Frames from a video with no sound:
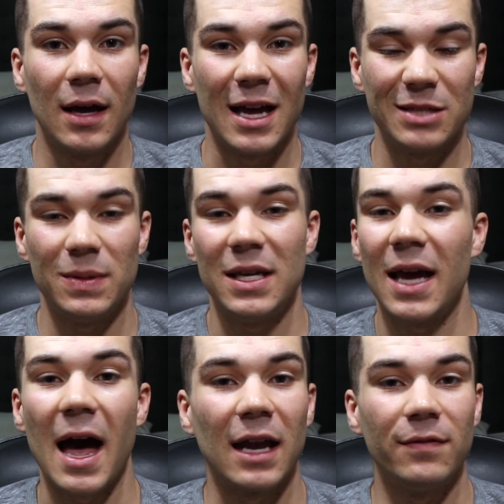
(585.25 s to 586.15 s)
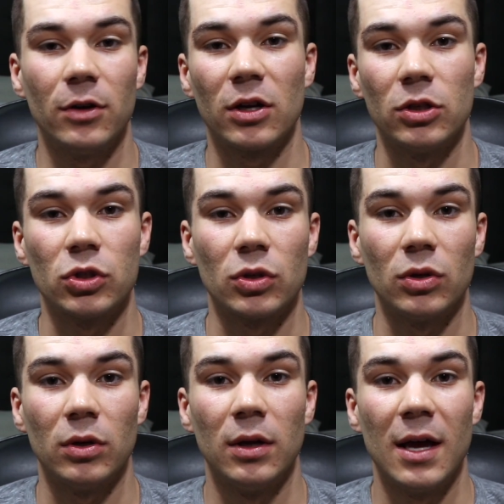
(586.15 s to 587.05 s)
as being out of your
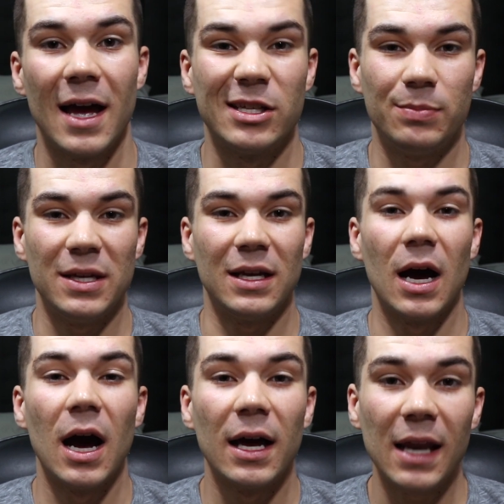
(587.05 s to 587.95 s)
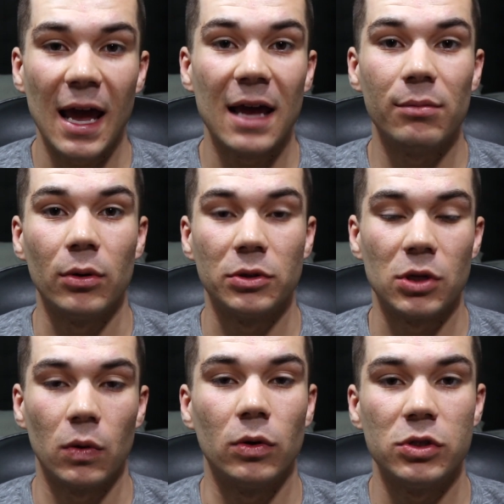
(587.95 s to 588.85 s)
control, as being unable
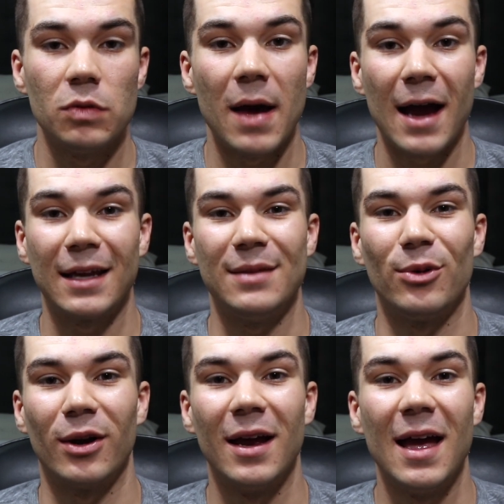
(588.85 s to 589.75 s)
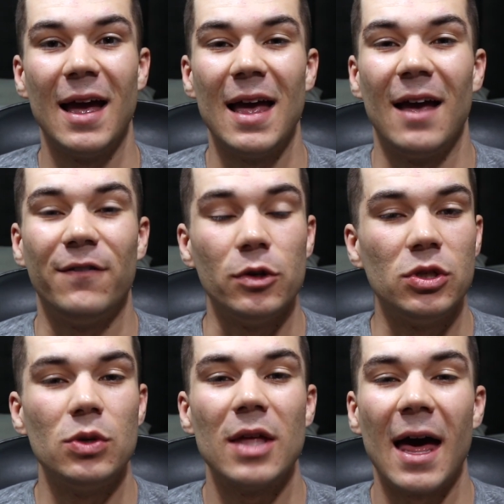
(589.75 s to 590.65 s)
to hold you back anymore. If you
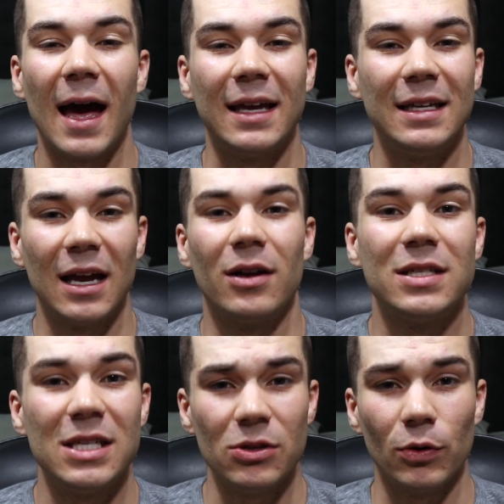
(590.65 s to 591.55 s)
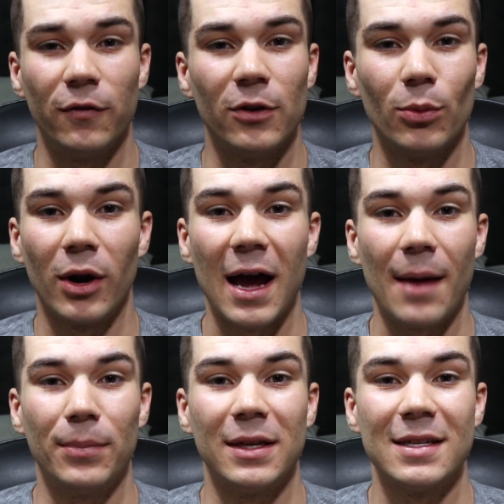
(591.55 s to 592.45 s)
do that, I guarantee you'll feel more
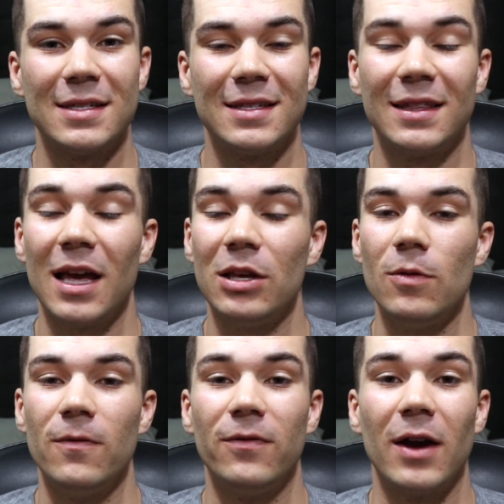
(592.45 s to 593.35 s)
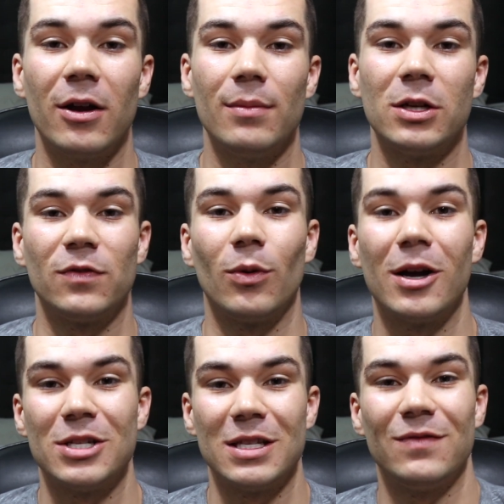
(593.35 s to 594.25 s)
happiness. Thank you very much for
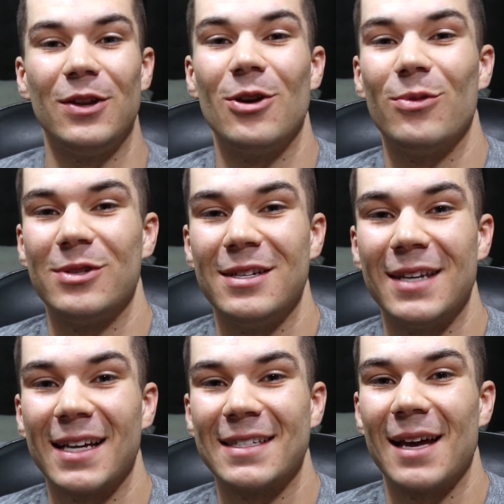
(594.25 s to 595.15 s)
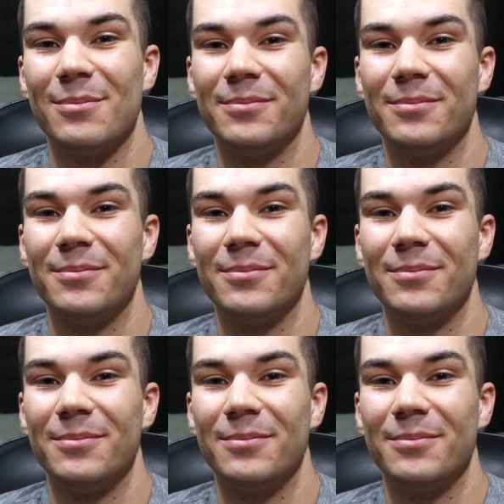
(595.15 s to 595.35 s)
watching this video, and we'll see you next time.